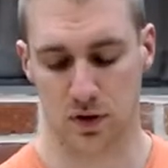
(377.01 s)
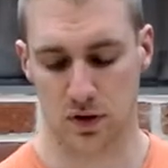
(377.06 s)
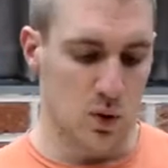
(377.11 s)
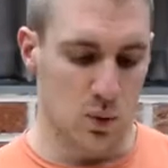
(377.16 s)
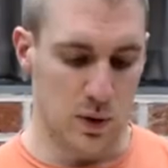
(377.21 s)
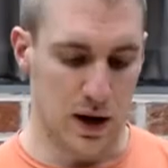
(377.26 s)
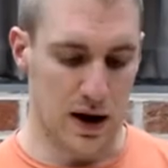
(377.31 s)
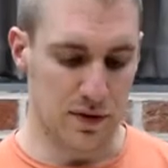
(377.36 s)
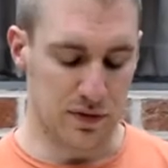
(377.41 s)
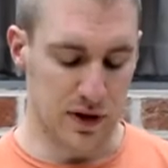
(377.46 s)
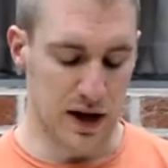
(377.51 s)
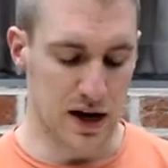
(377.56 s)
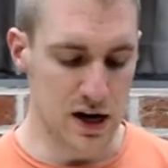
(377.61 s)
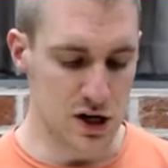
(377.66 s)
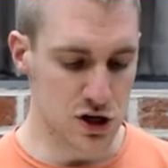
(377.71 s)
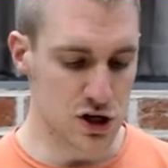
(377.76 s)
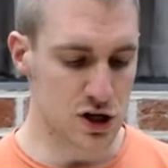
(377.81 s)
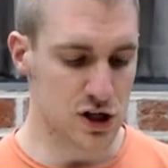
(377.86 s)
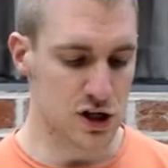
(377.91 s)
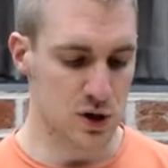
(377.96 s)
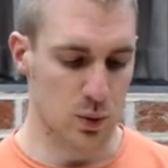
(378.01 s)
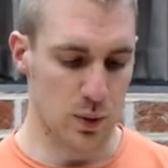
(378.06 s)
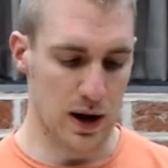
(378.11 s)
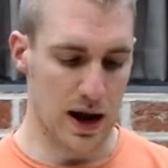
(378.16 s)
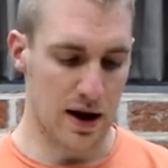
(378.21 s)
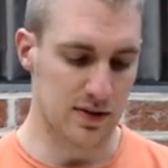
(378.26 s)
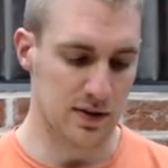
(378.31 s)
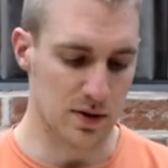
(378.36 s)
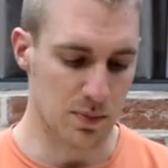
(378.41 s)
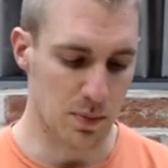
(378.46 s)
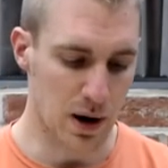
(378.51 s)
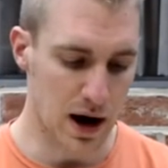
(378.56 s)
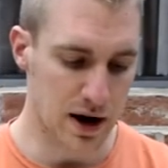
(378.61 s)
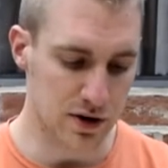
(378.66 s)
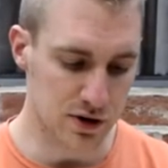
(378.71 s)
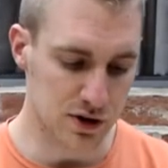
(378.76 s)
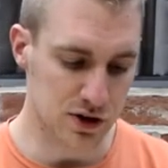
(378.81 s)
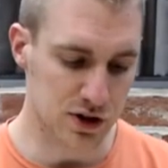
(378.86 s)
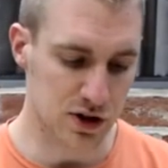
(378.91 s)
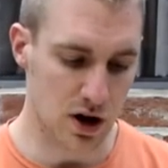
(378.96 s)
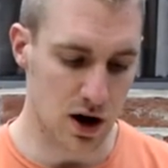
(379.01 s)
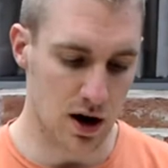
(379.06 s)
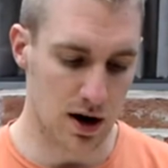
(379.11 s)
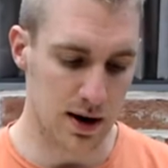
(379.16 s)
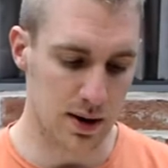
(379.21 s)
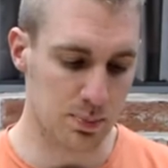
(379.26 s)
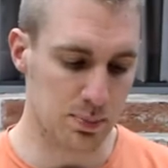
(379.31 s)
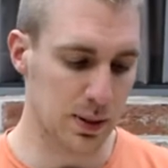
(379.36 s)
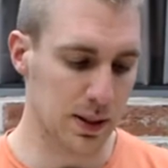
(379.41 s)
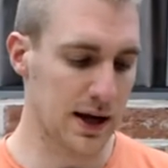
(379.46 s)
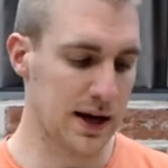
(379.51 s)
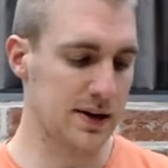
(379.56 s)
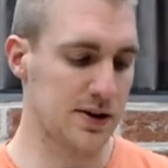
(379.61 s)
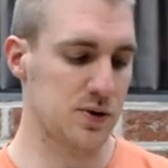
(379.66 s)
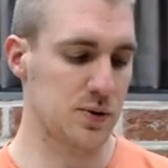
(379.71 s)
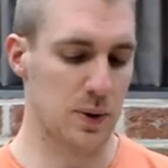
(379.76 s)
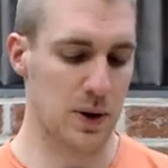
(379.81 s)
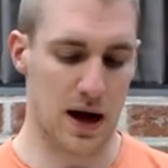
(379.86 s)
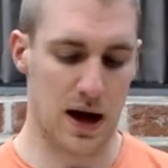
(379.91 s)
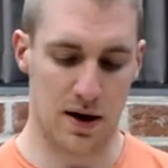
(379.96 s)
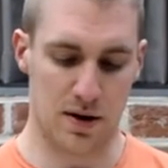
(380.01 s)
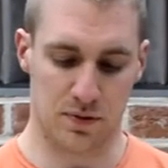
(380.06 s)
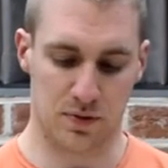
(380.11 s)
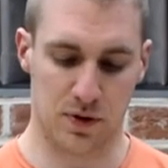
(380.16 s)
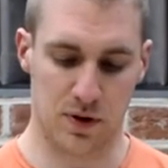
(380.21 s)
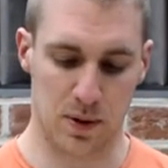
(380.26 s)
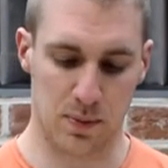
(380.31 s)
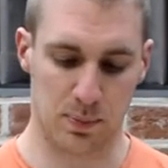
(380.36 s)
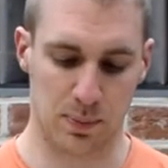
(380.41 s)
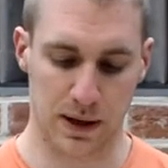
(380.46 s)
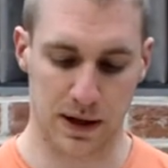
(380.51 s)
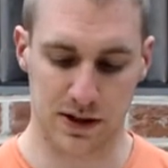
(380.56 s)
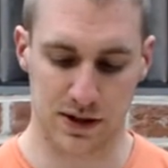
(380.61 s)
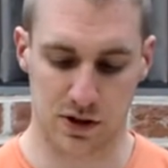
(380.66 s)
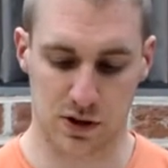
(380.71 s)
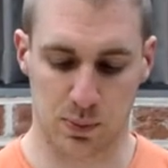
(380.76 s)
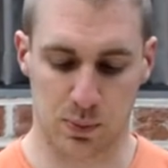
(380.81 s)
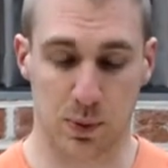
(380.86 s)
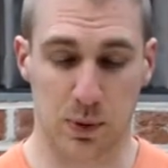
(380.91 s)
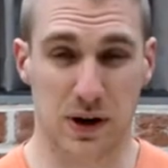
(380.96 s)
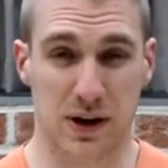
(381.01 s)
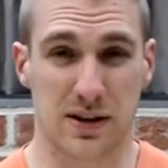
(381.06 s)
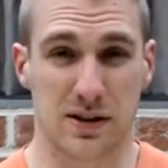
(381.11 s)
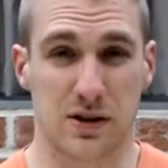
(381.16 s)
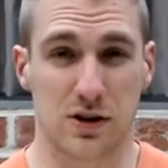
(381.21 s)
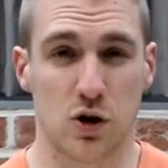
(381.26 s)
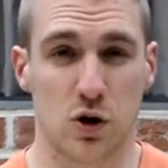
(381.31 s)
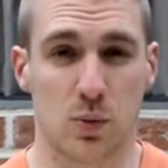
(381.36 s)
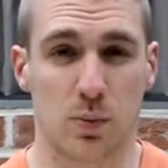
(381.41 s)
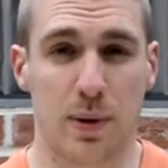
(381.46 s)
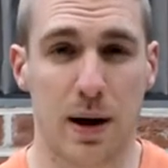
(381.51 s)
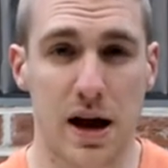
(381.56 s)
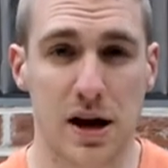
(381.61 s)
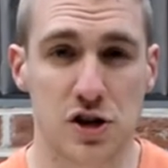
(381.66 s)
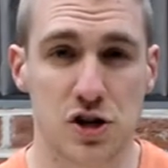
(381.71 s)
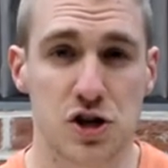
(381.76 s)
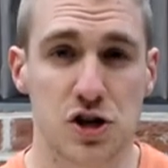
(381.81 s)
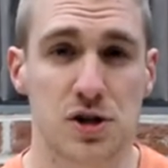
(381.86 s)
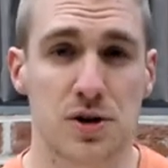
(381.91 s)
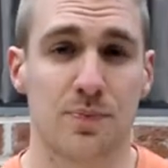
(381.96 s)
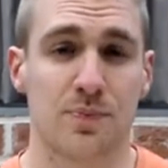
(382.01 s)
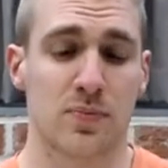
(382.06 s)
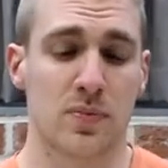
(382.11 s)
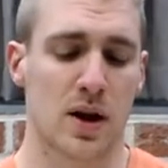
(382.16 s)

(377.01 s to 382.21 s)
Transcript: We have the hinge, we have the miter saw in place, we have a place to put in the new bench.